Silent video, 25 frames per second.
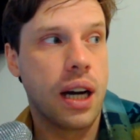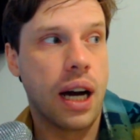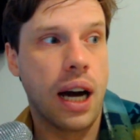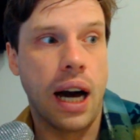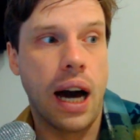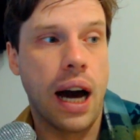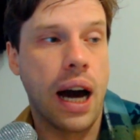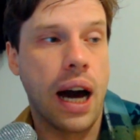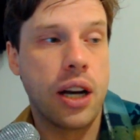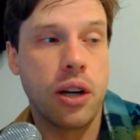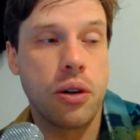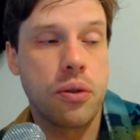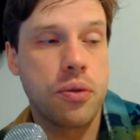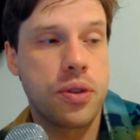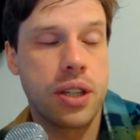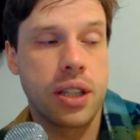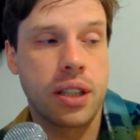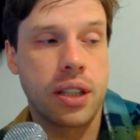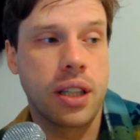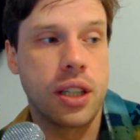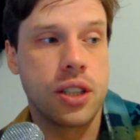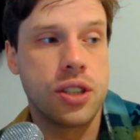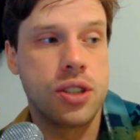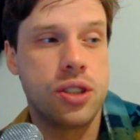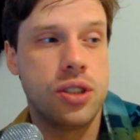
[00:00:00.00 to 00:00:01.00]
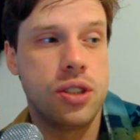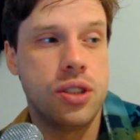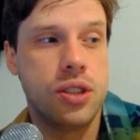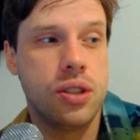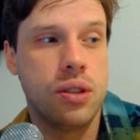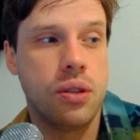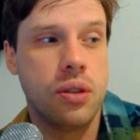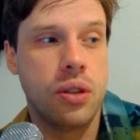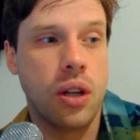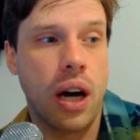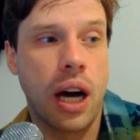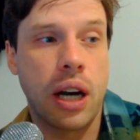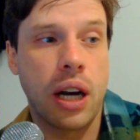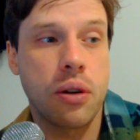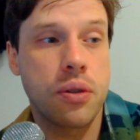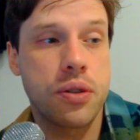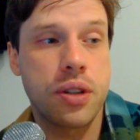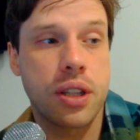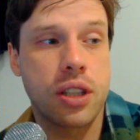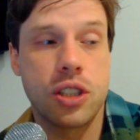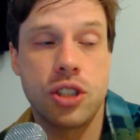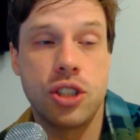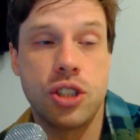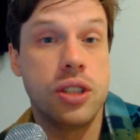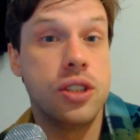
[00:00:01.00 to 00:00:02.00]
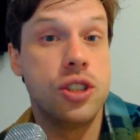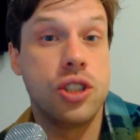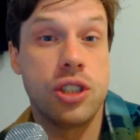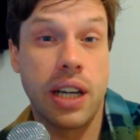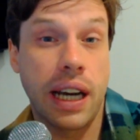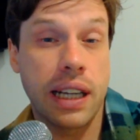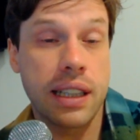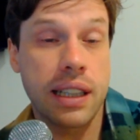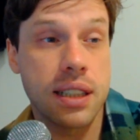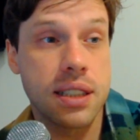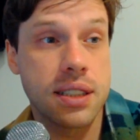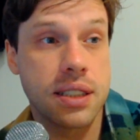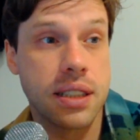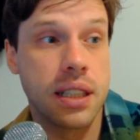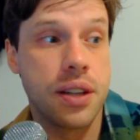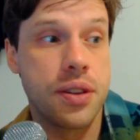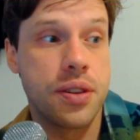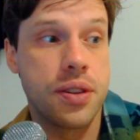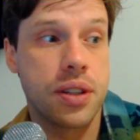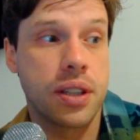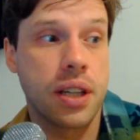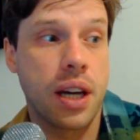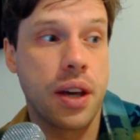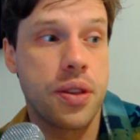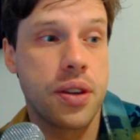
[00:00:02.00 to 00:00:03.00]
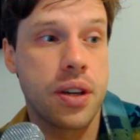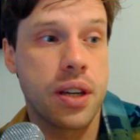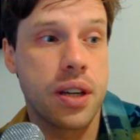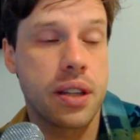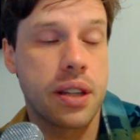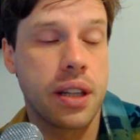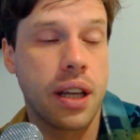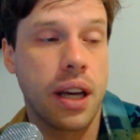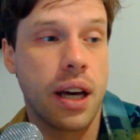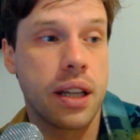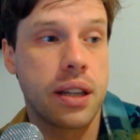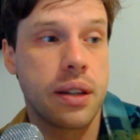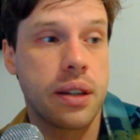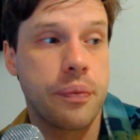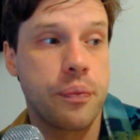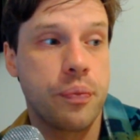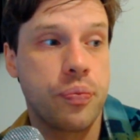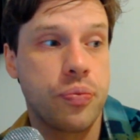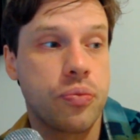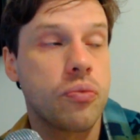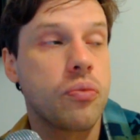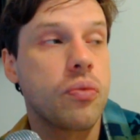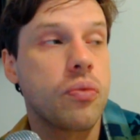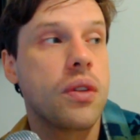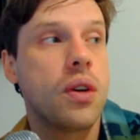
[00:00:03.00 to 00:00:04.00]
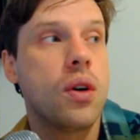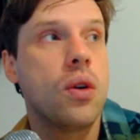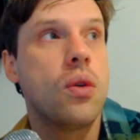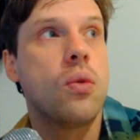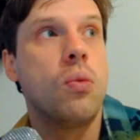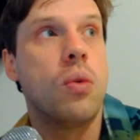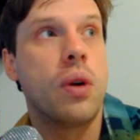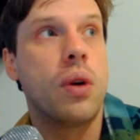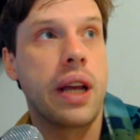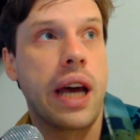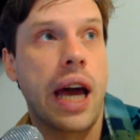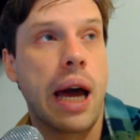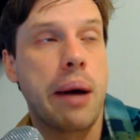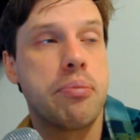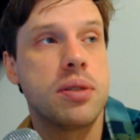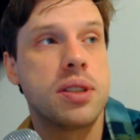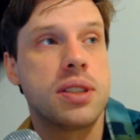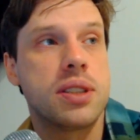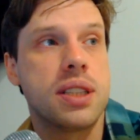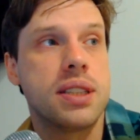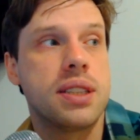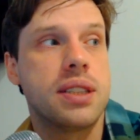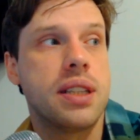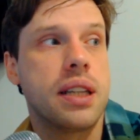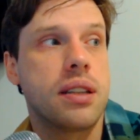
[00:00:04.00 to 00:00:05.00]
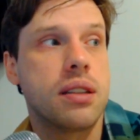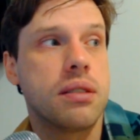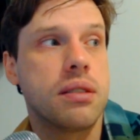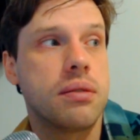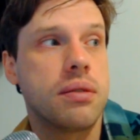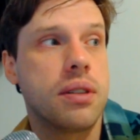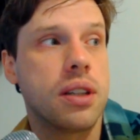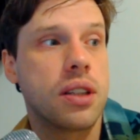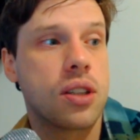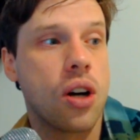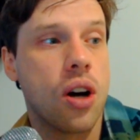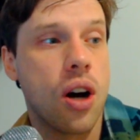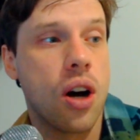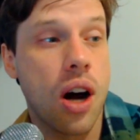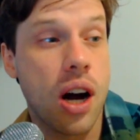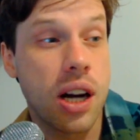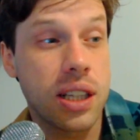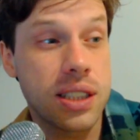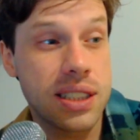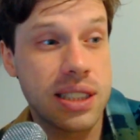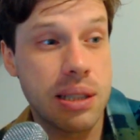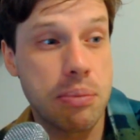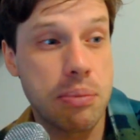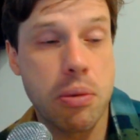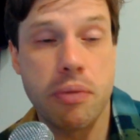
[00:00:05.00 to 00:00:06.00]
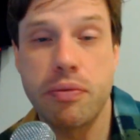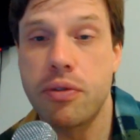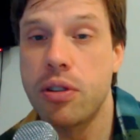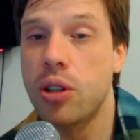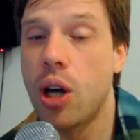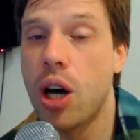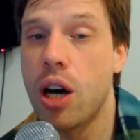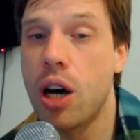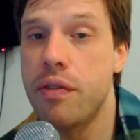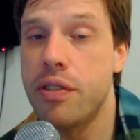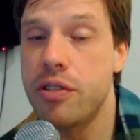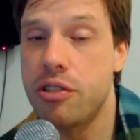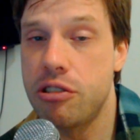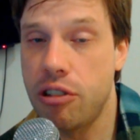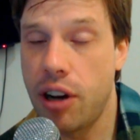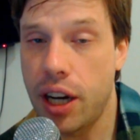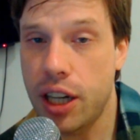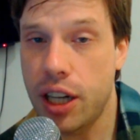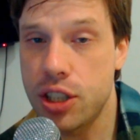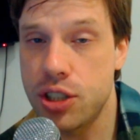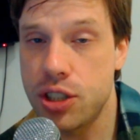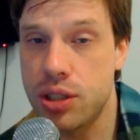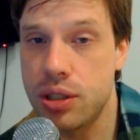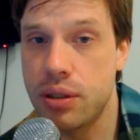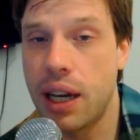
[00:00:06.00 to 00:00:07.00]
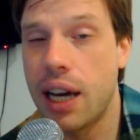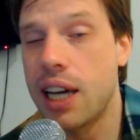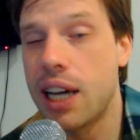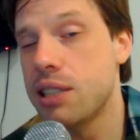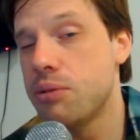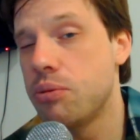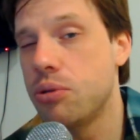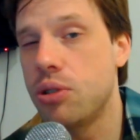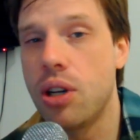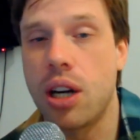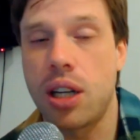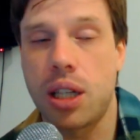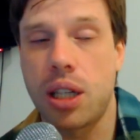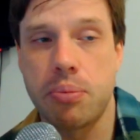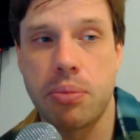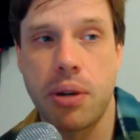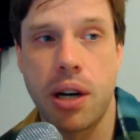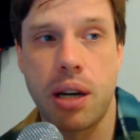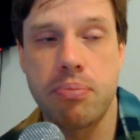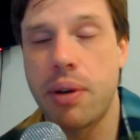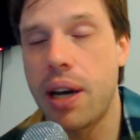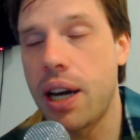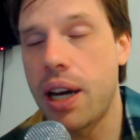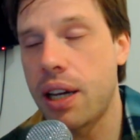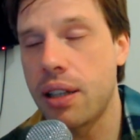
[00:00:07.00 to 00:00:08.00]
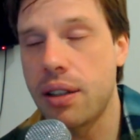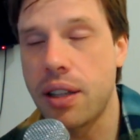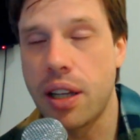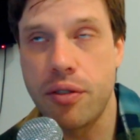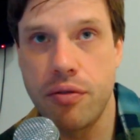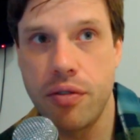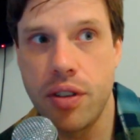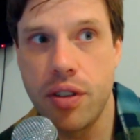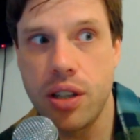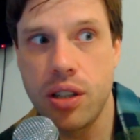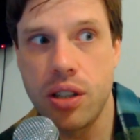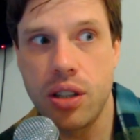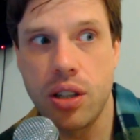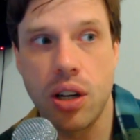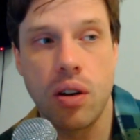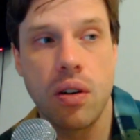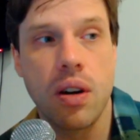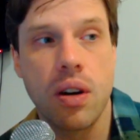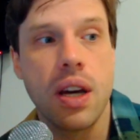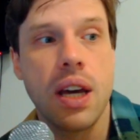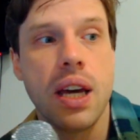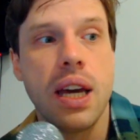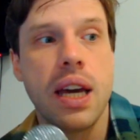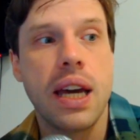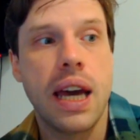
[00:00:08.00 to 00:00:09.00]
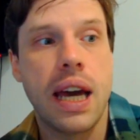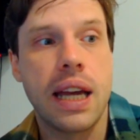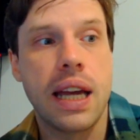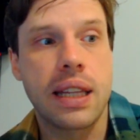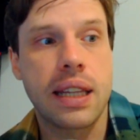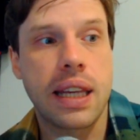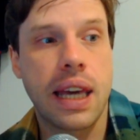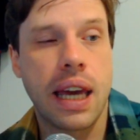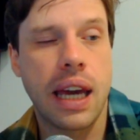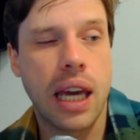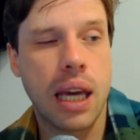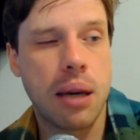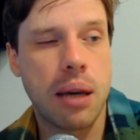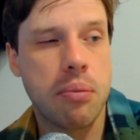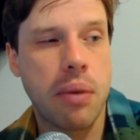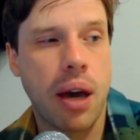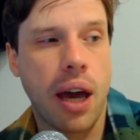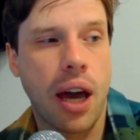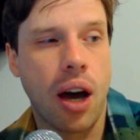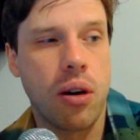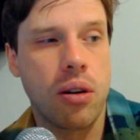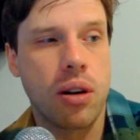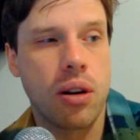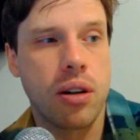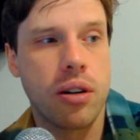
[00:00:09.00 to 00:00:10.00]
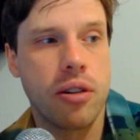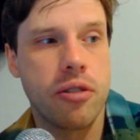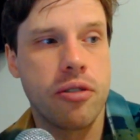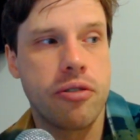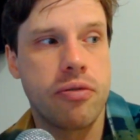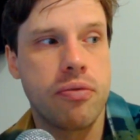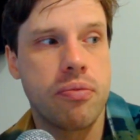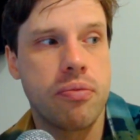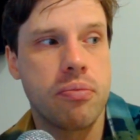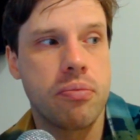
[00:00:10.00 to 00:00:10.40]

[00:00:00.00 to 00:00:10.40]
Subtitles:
I don't think that she channels anything. I think that what happens is that the concept of the law of attraction, as we talked about back in that video, it came out of